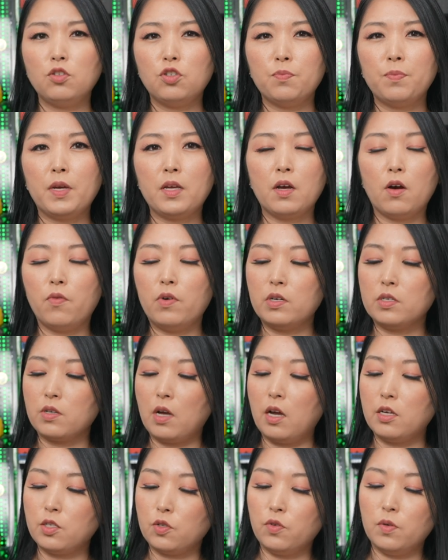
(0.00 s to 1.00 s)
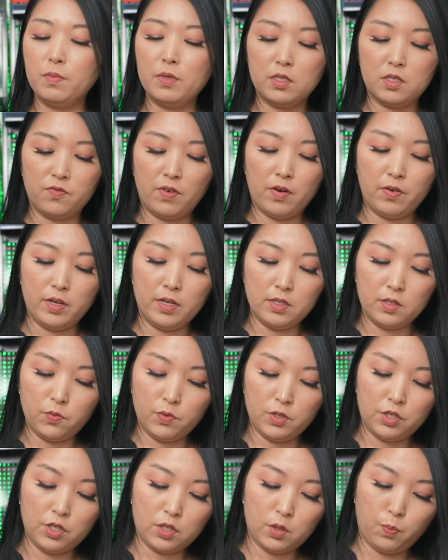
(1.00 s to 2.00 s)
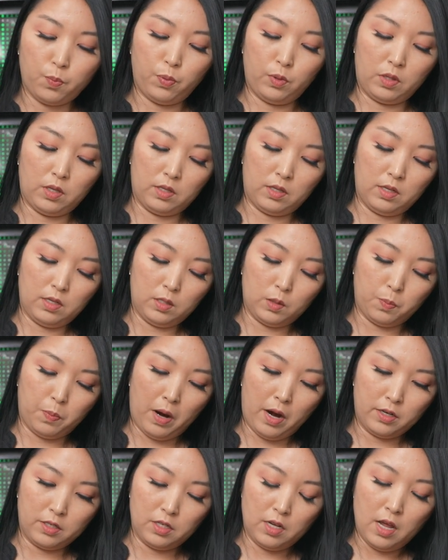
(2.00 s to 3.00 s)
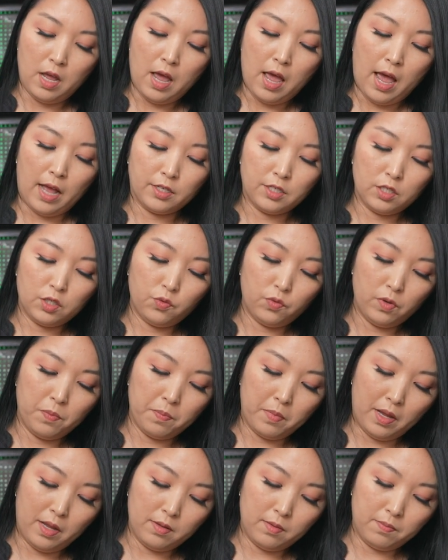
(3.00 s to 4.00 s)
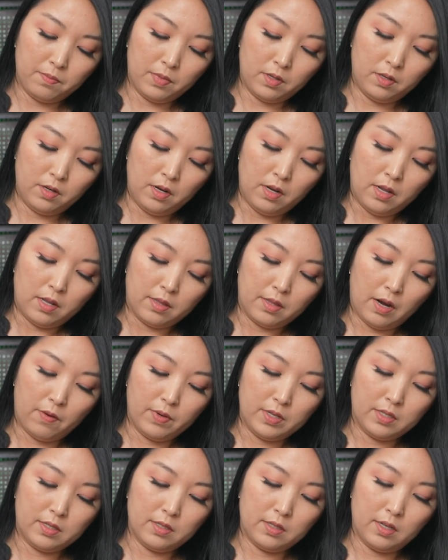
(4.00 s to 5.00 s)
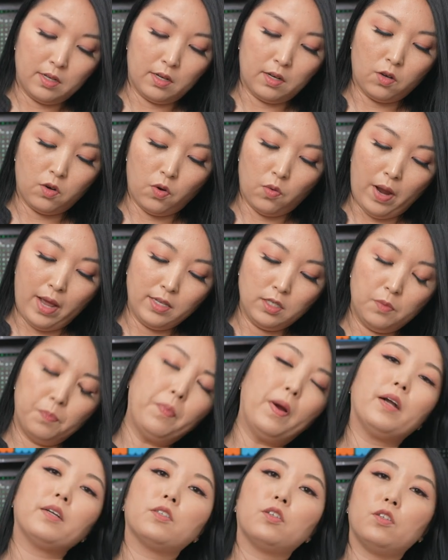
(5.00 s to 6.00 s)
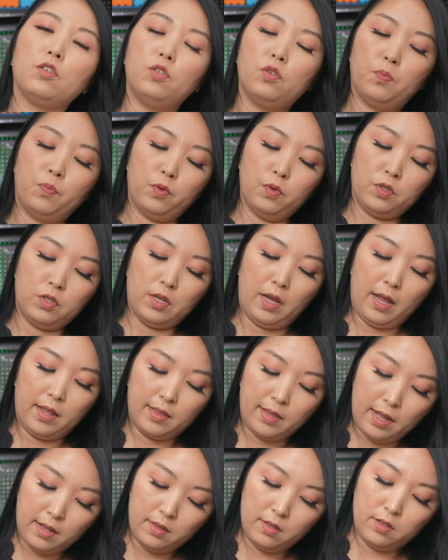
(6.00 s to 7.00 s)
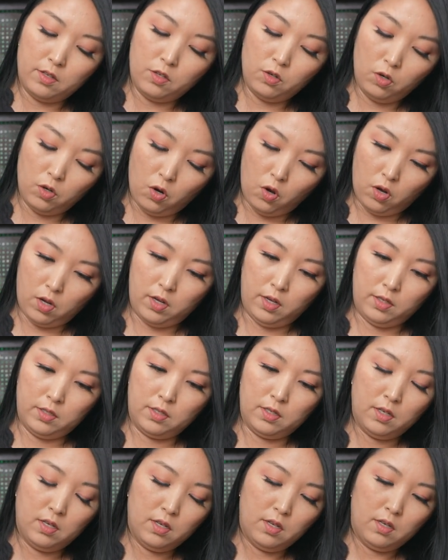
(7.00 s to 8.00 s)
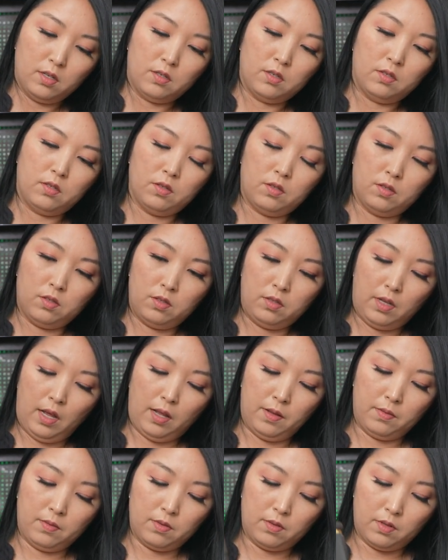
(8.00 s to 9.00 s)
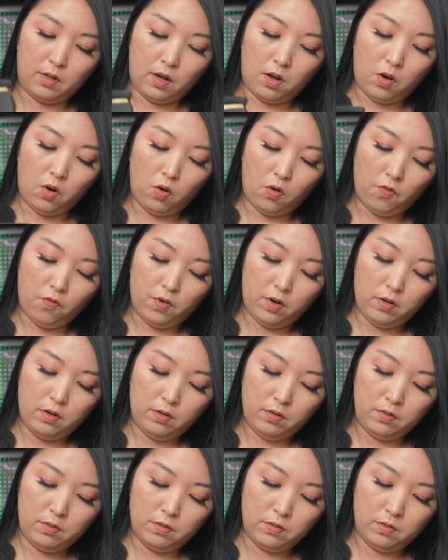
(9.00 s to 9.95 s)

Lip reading: to make our ice cream is very easy. We just put this part and just remember there is the correct part you put and then you lock it. Then the cover.